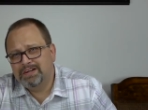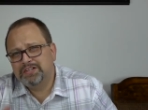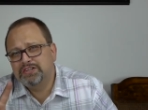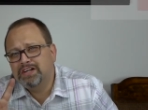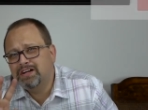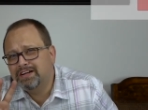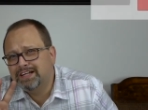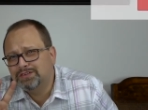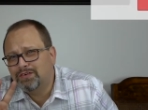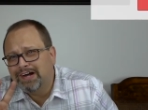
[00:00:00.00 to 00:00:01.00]
make sure you click
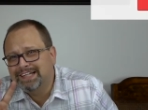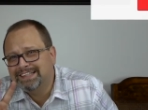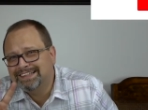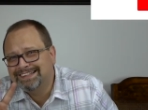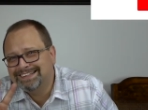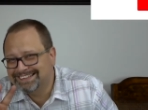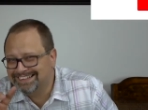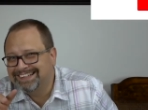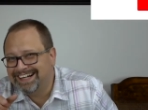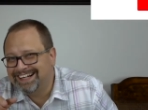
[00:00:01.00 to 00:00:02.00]
it twice.
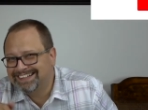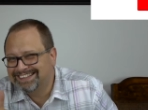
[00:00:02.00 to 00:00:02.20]
Yeah,